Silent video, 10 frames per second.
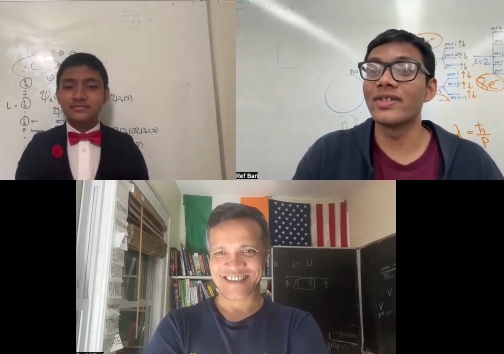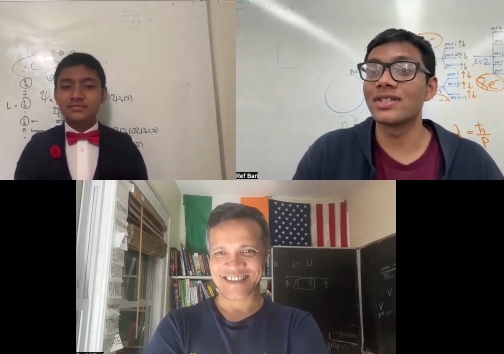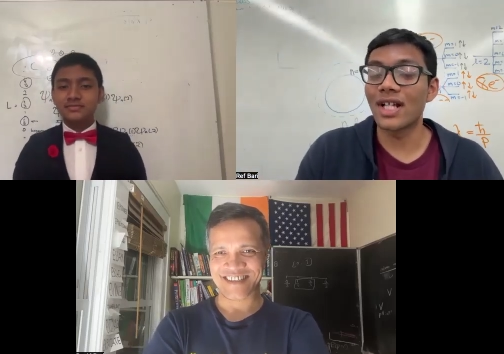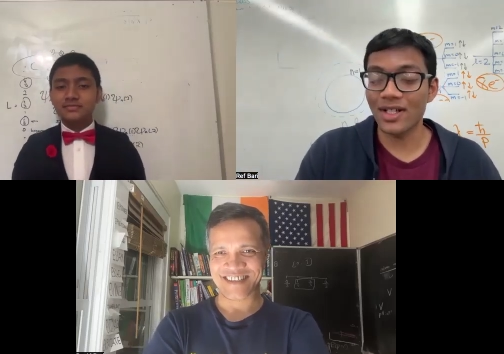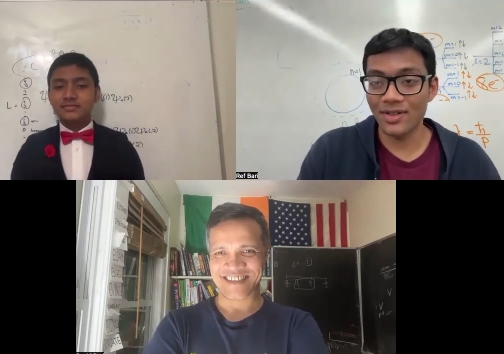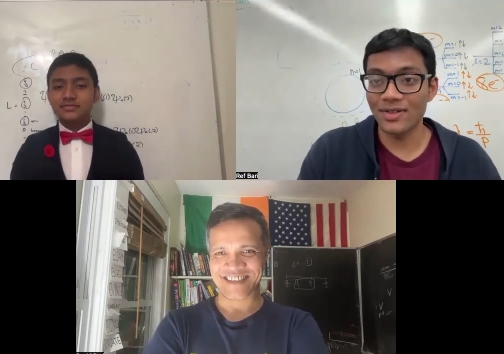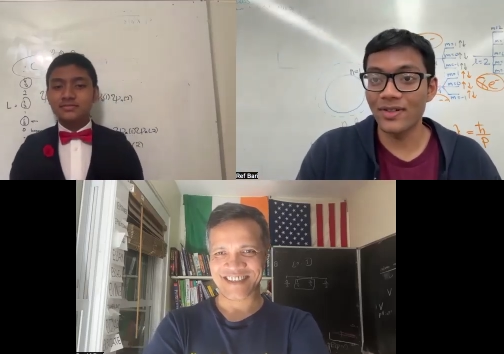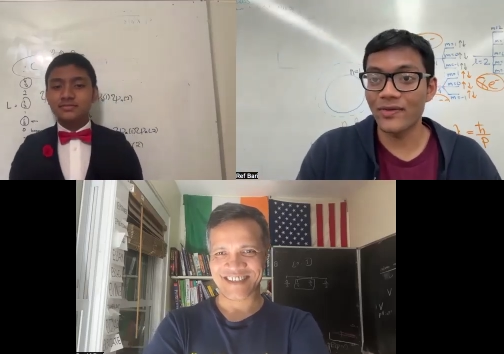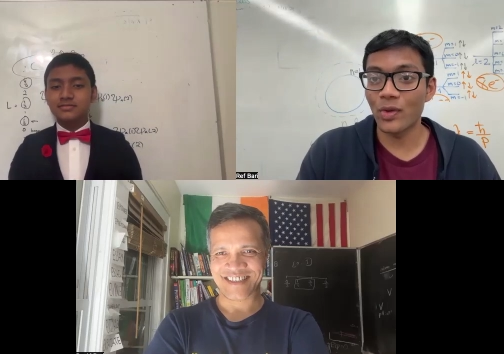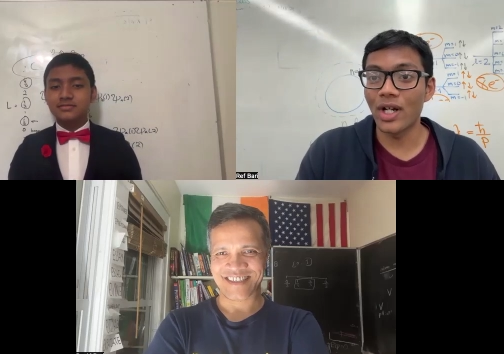Speaker 1: It's not a
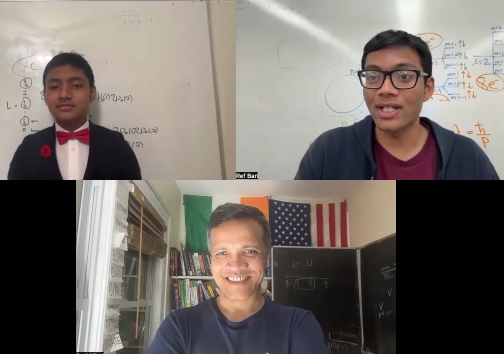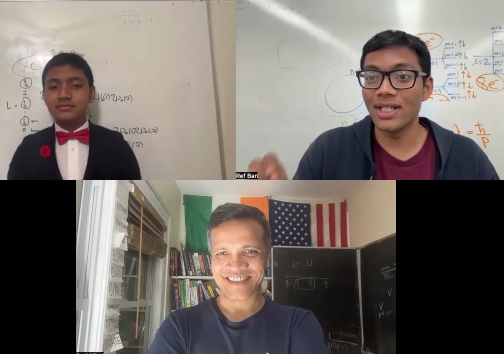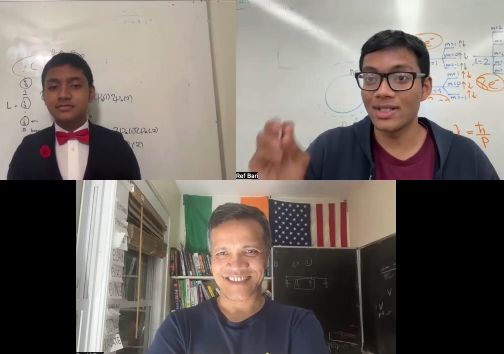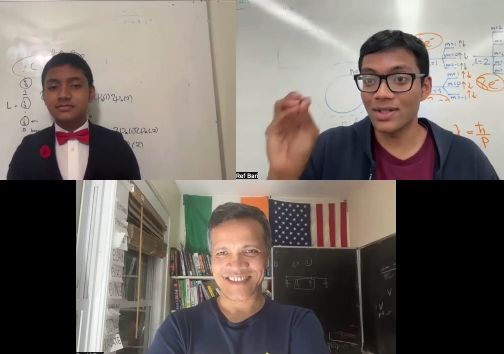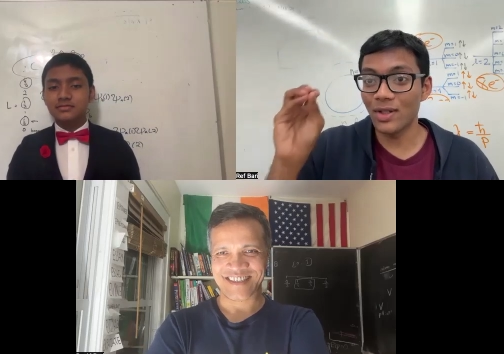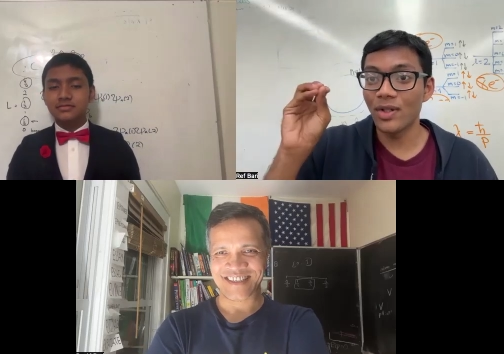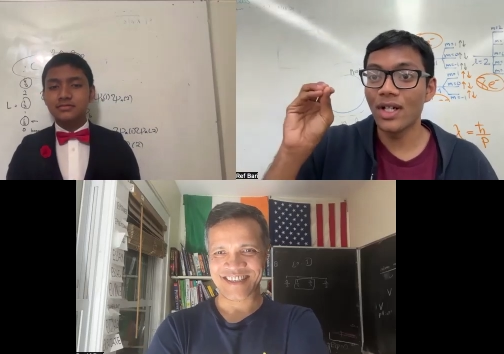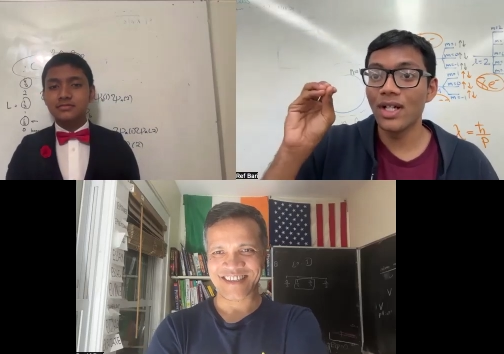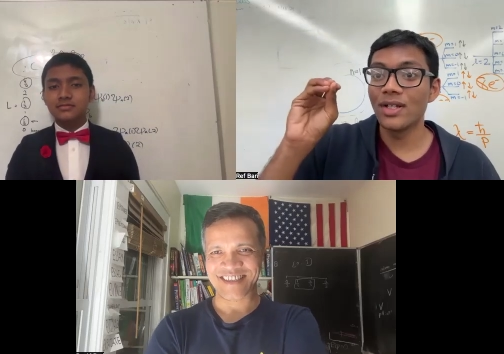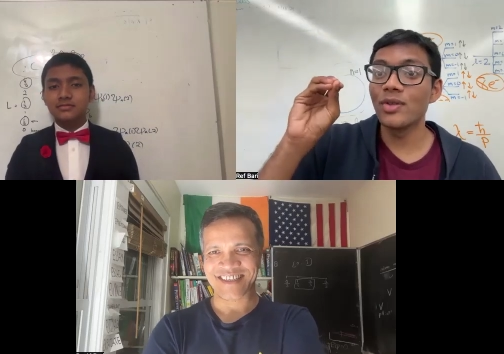conserved quantity. So
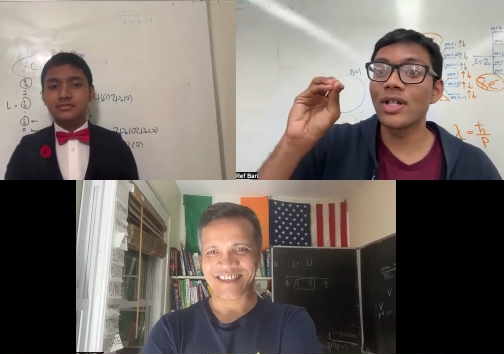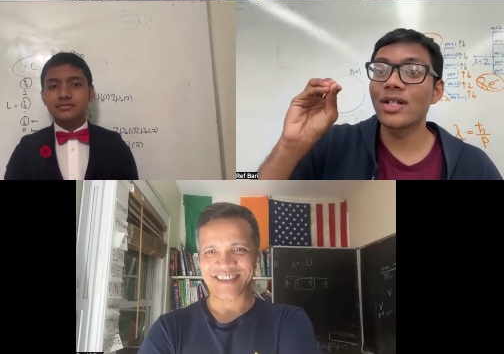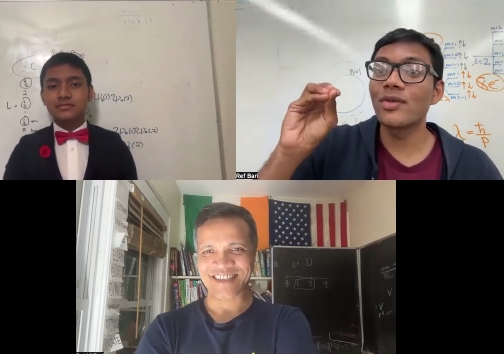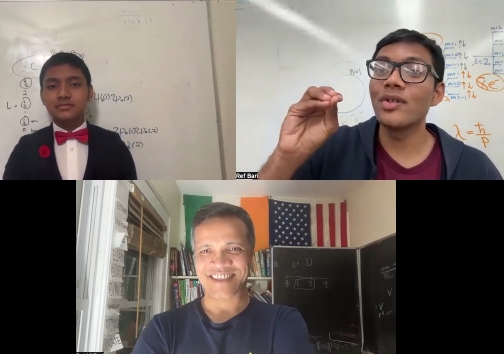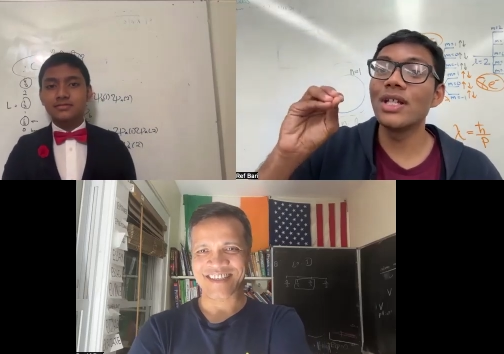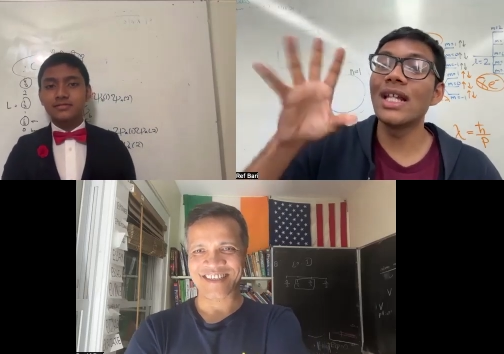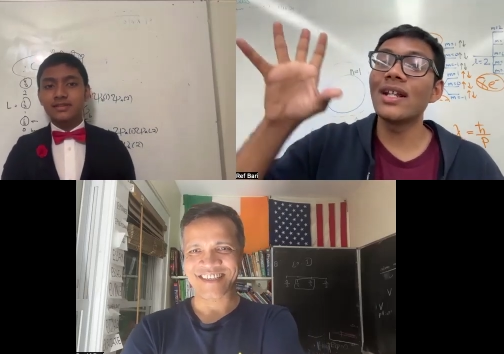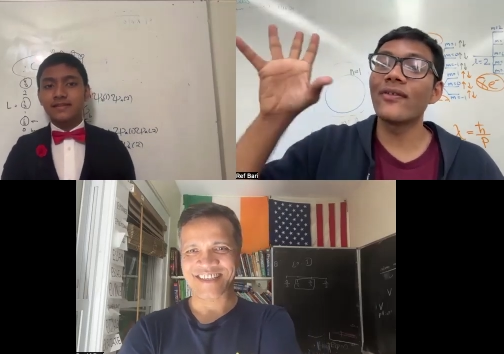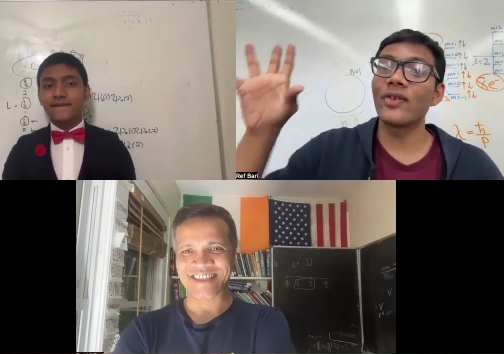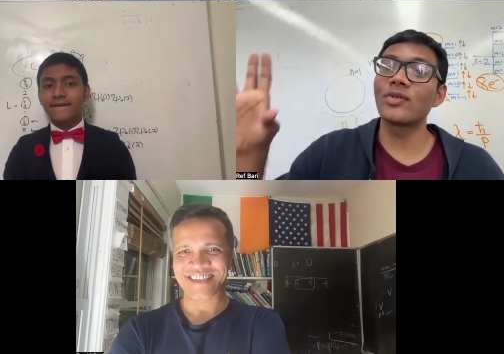you can create
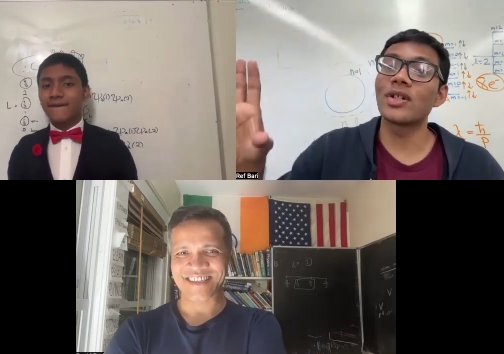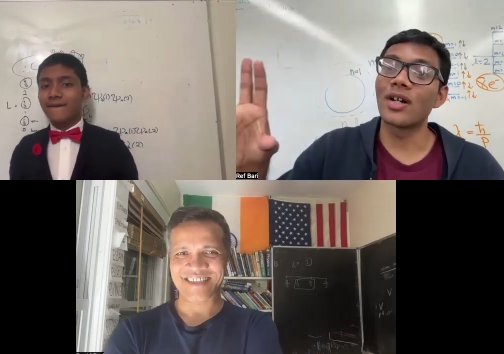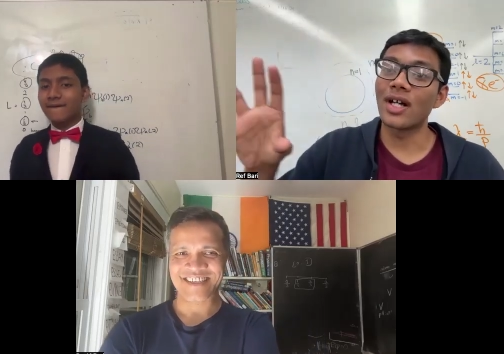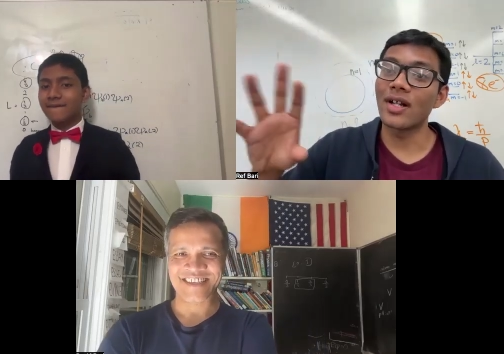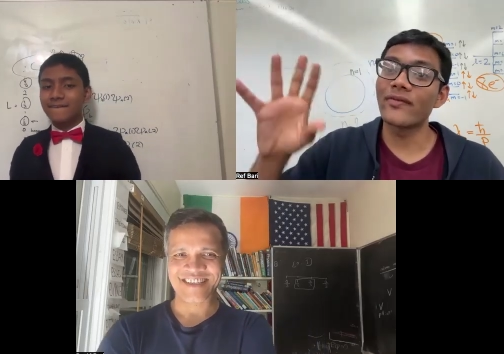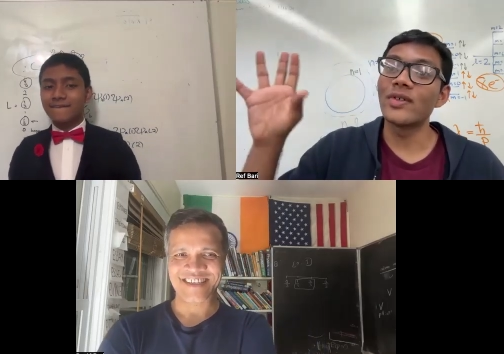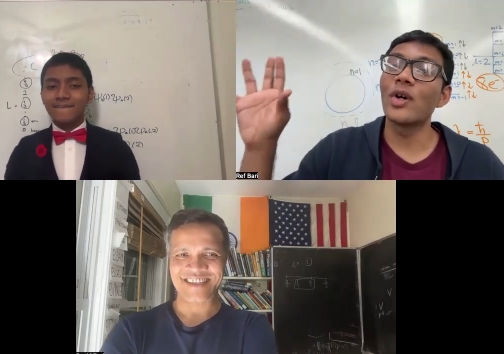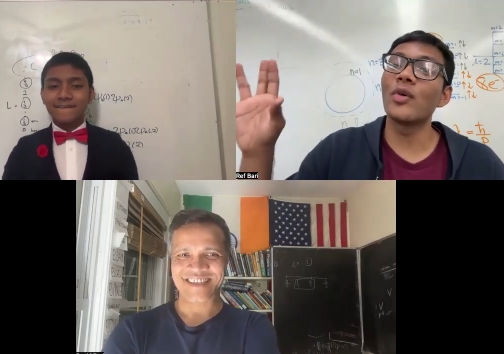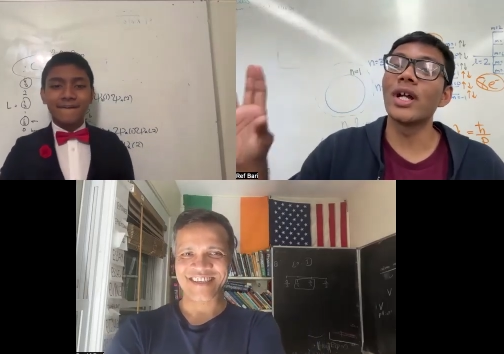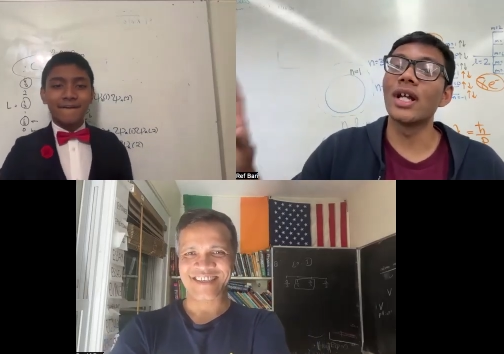a photon out of
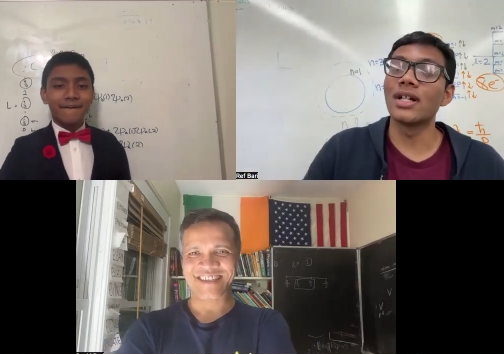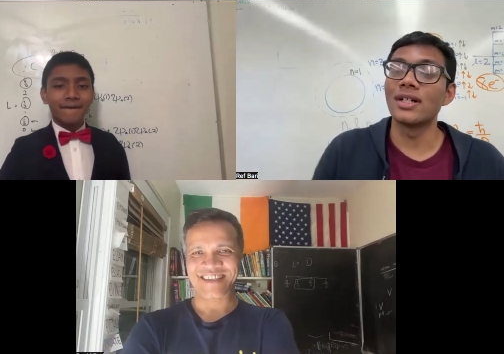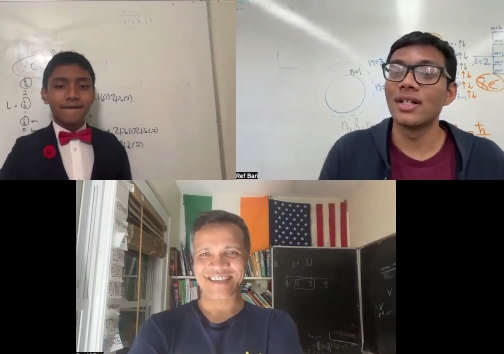nowhere.